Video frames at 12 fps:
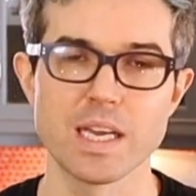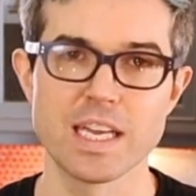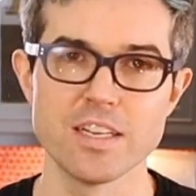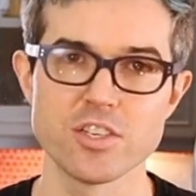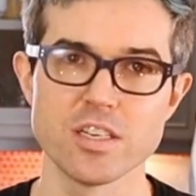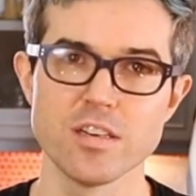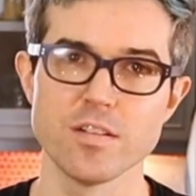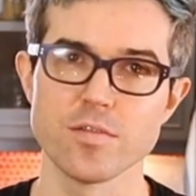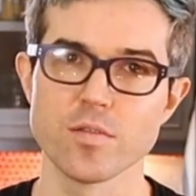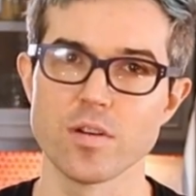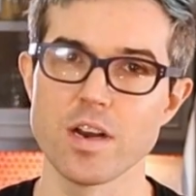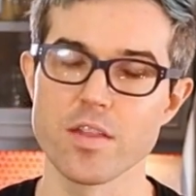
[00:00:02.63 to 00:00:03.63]
to my kitchen
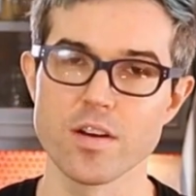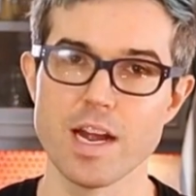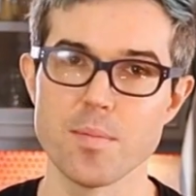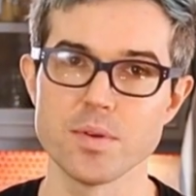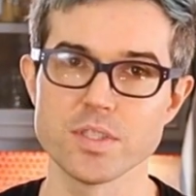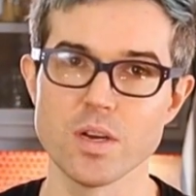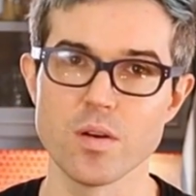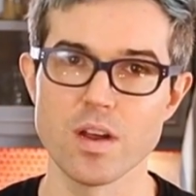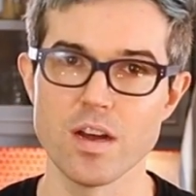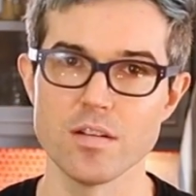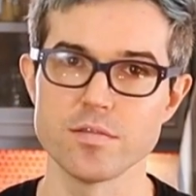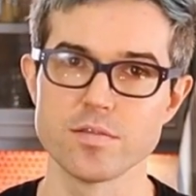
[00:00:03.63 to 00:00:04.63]
for another
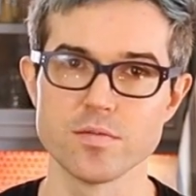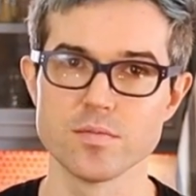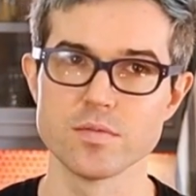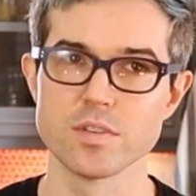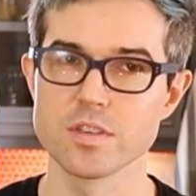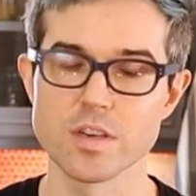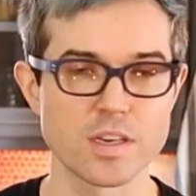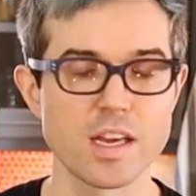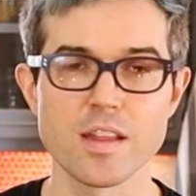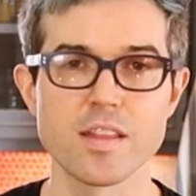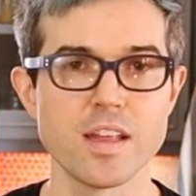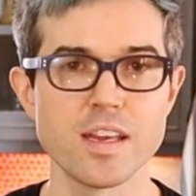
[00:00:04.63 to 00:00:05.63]
episode of
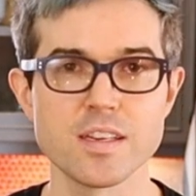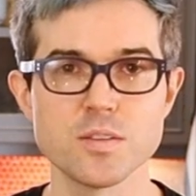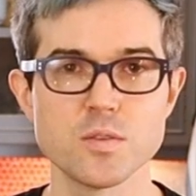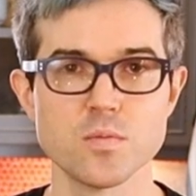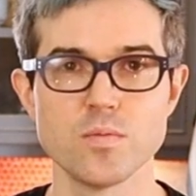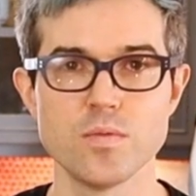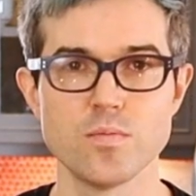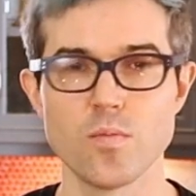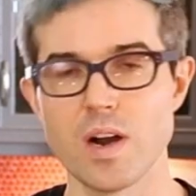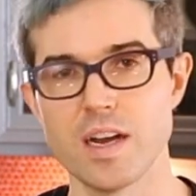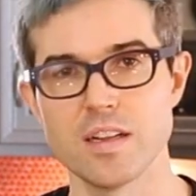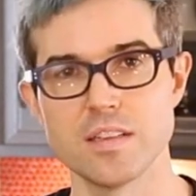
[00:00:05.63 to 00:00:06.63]
cooking things
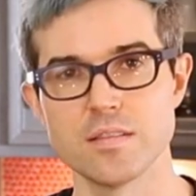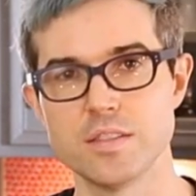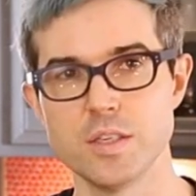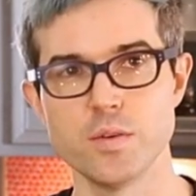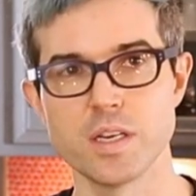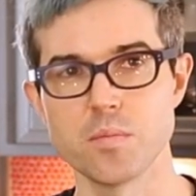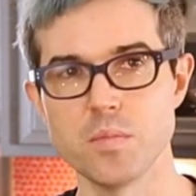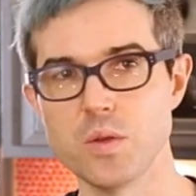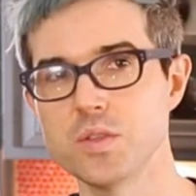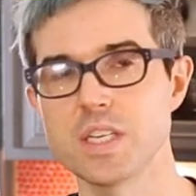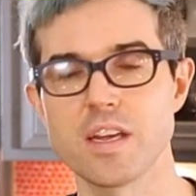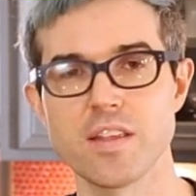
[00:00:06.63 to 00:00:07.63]
while doing
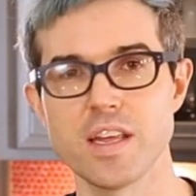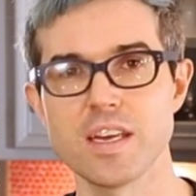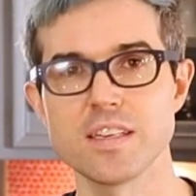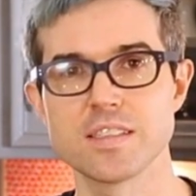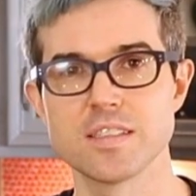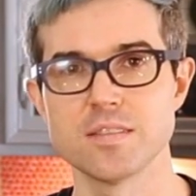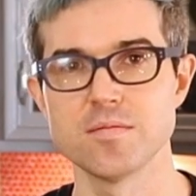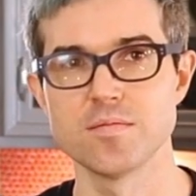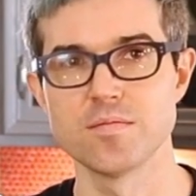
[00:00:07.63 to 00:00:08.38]
music things.